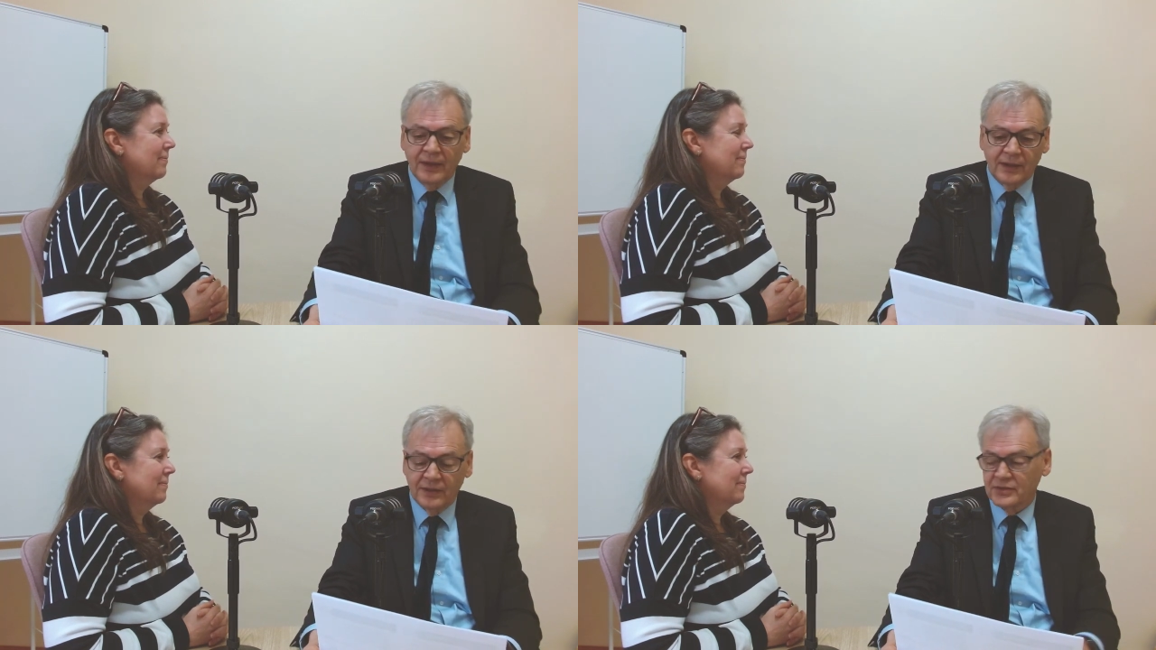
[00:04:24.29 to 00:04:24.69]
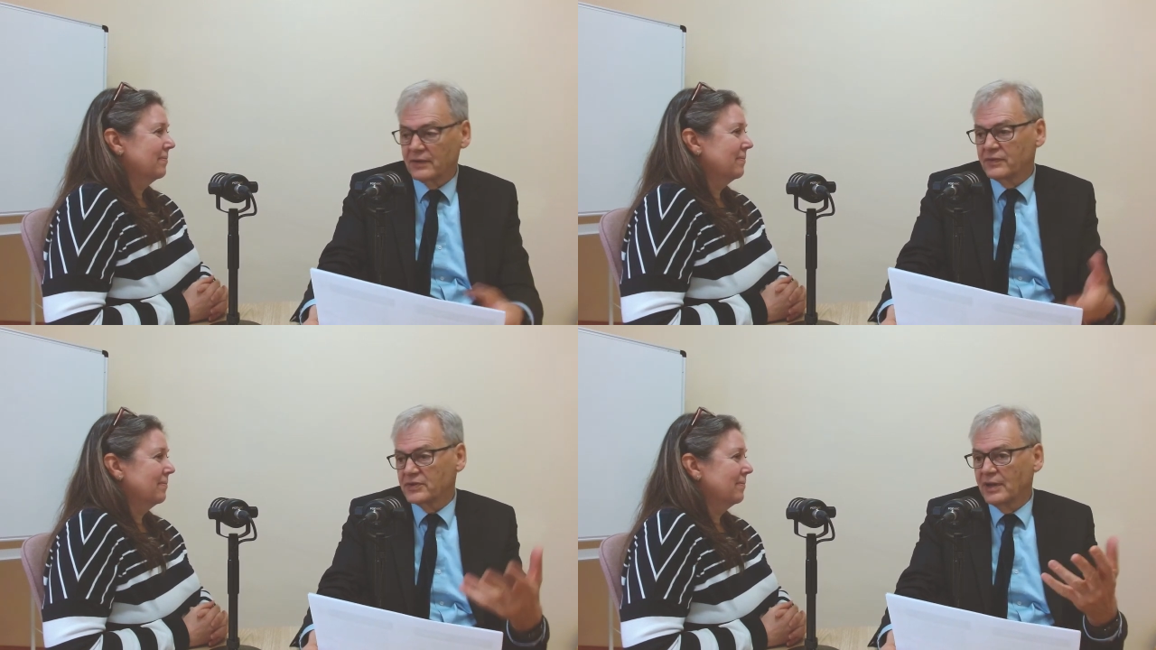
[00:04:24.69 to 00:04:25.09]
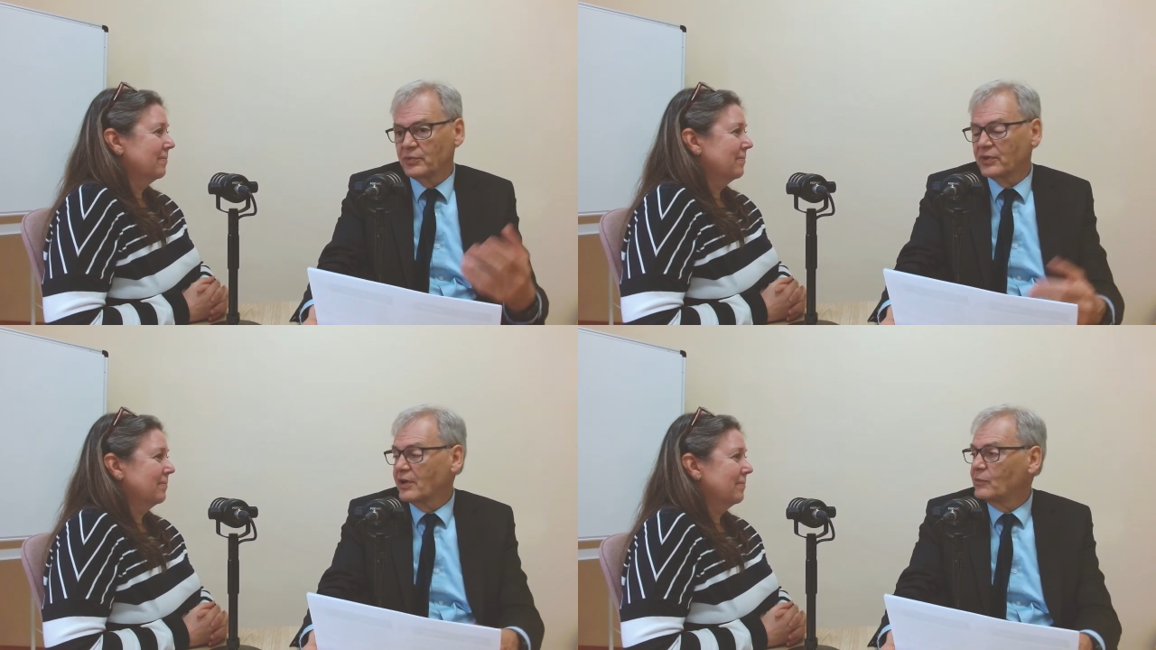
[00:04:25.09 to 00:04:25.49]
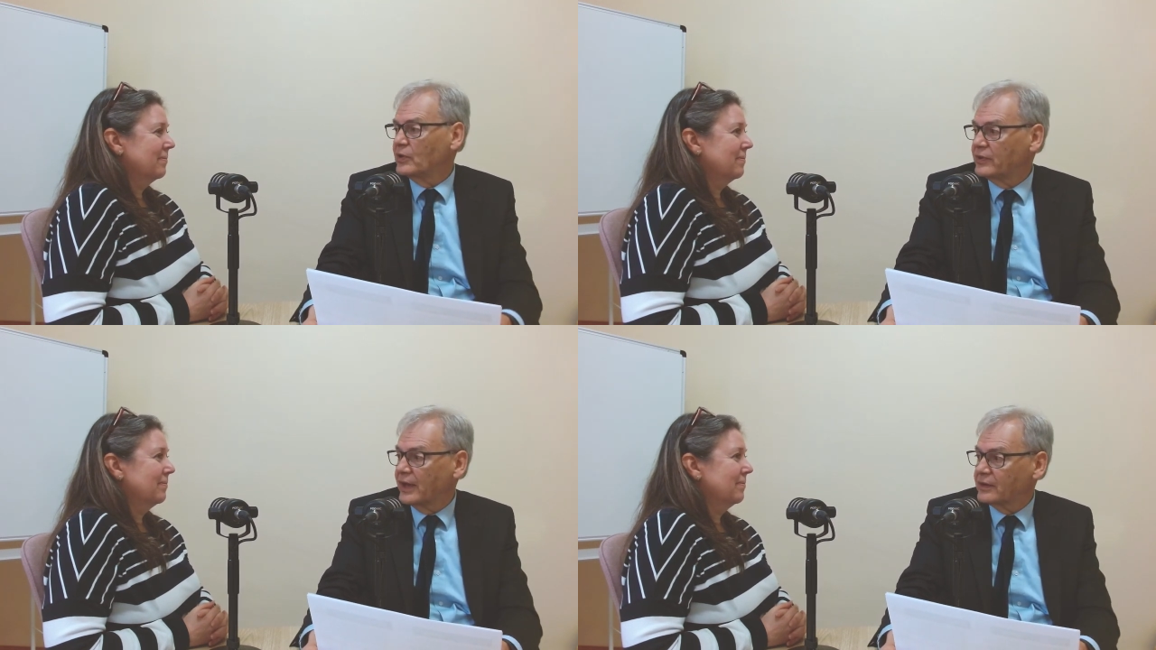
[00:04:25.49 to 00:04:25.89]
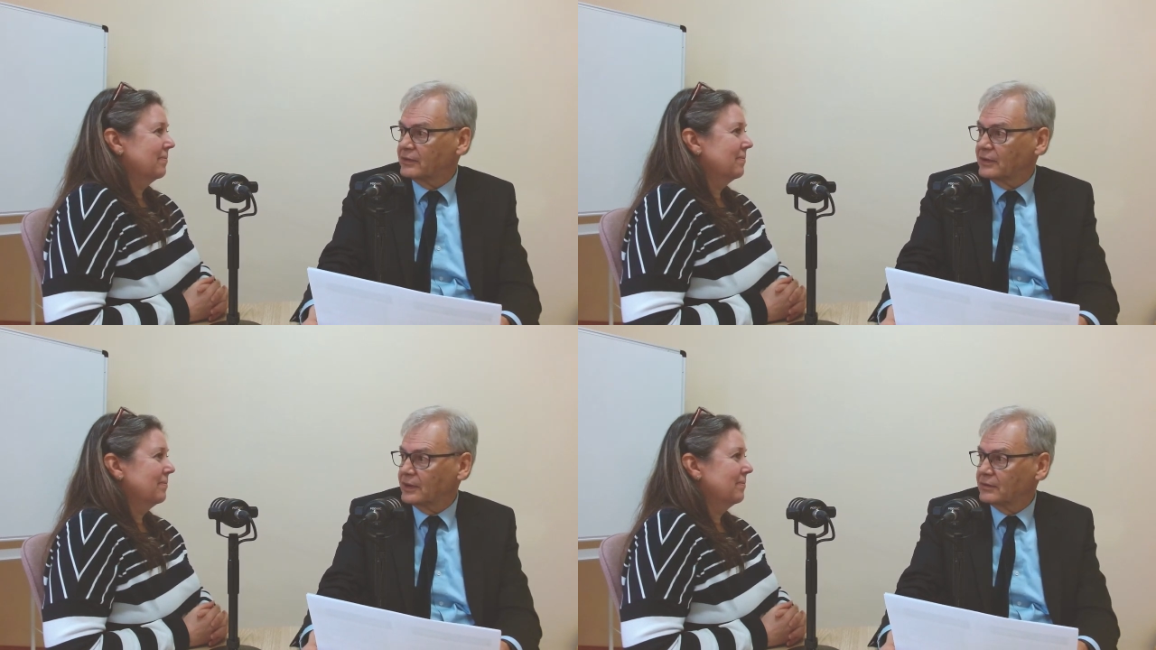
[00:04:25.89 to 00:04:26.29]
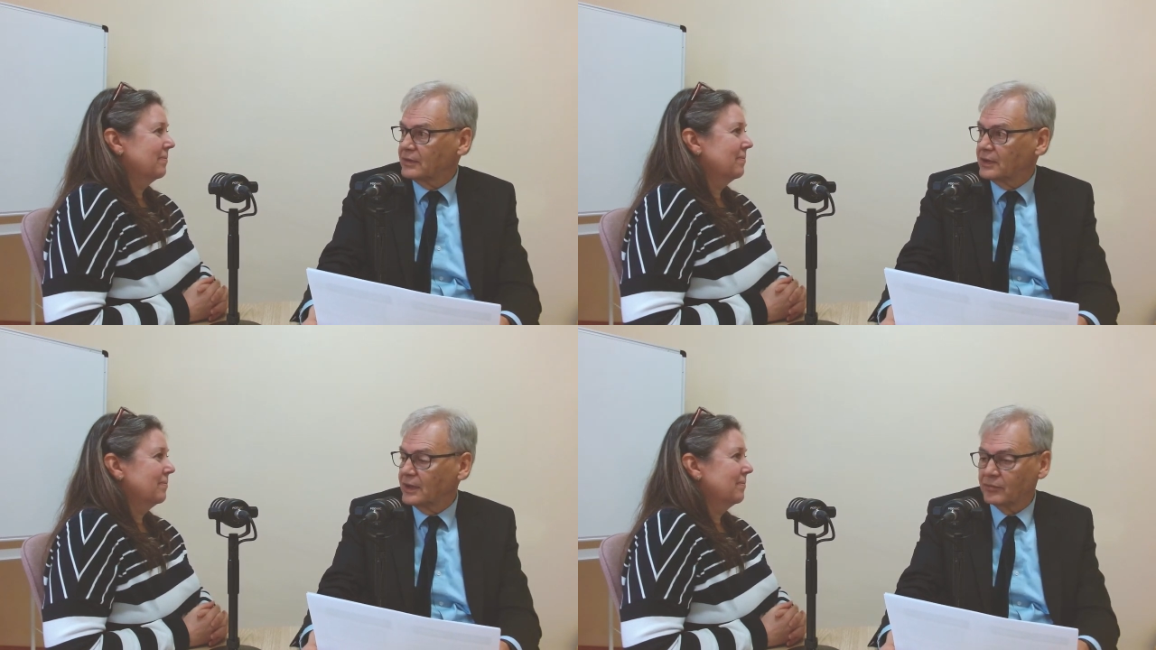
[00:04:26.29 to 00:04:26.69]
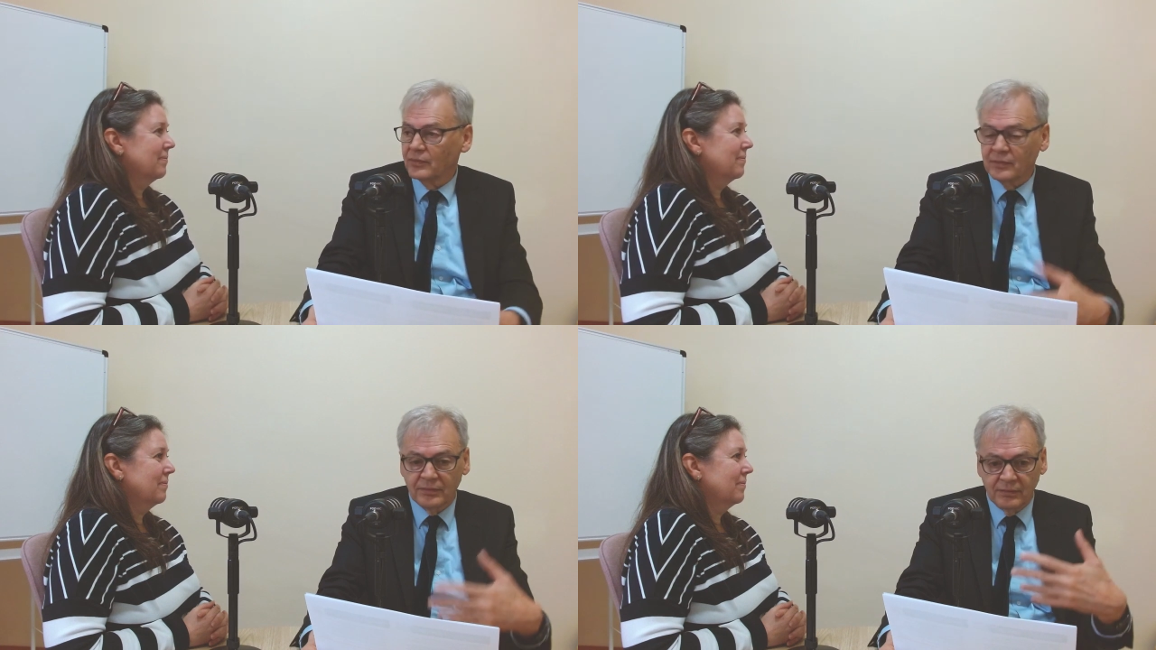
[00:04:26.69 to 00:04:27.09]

Speaker 1: You know, so for example, in the Commonwealth Act, you know, um,